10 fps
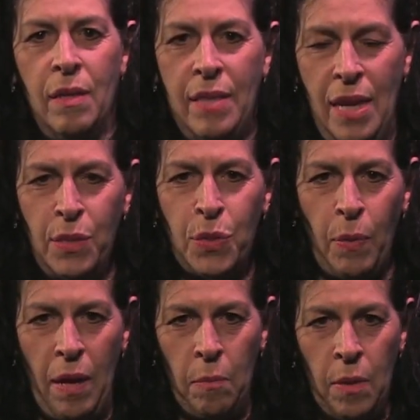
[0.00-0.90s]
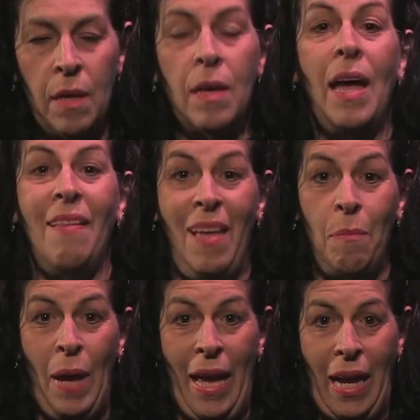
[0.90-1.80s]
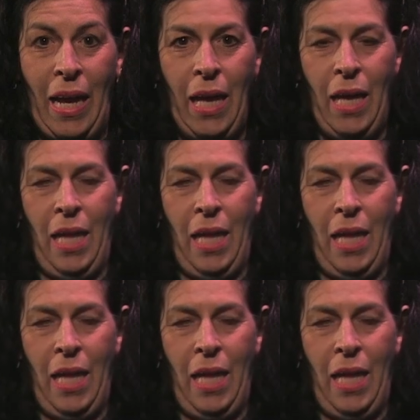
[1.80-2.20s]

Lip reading: then swim, and then bike.